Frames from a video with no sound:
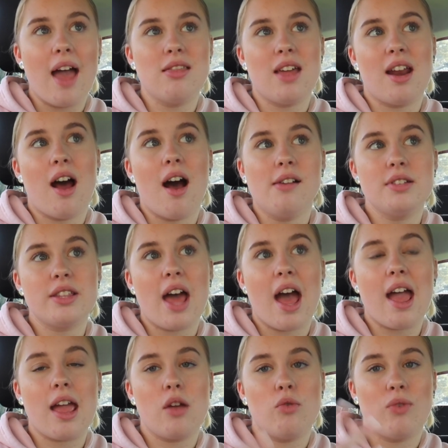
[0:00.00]
And then after
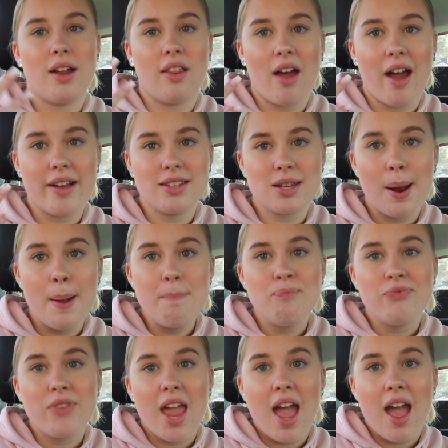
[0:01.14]
that, he realized
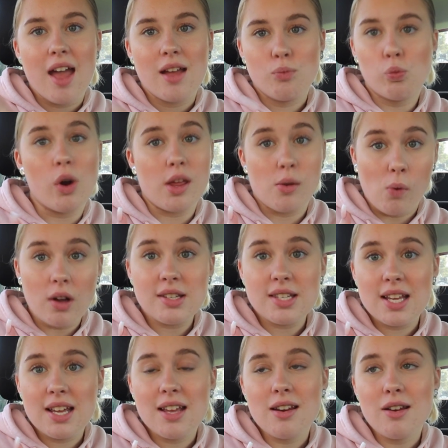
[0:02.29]
what he
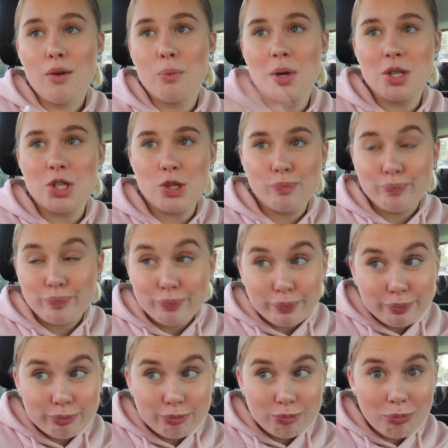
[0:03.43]
wanted, which
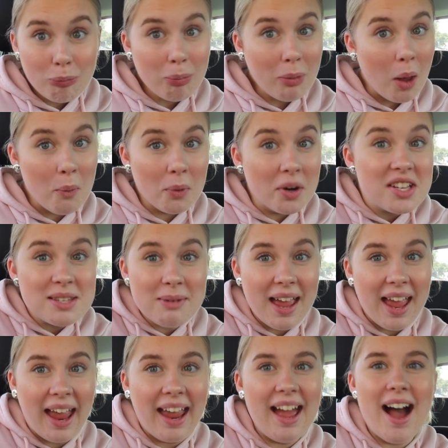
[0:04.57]
was
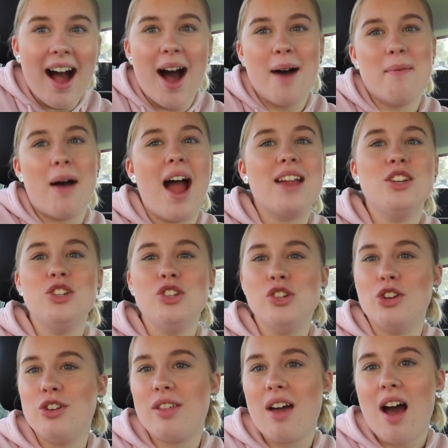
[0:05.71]
me. I
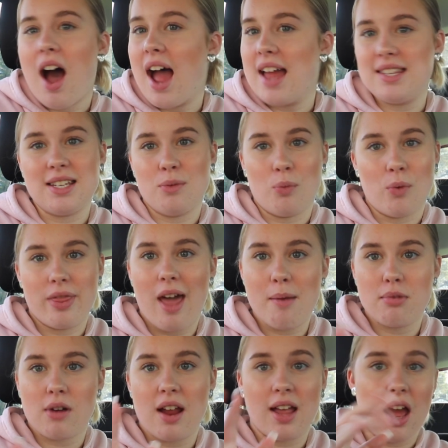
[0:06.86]
knew that I didn't want
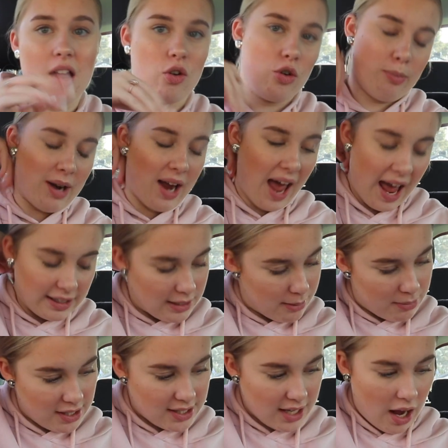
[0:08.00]
that break at all, but it had to
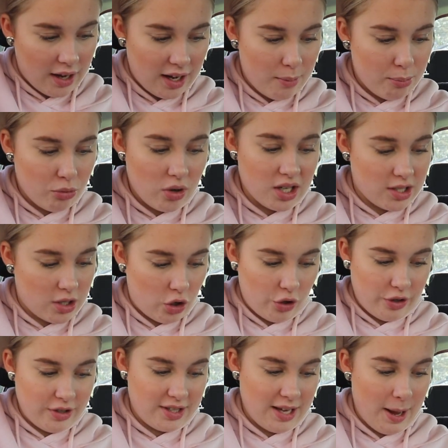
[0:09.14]
be done. It brought us
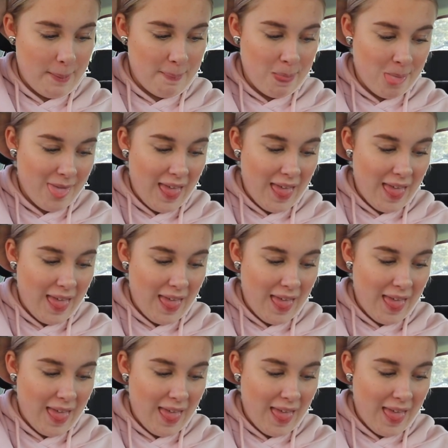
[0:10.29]
closer.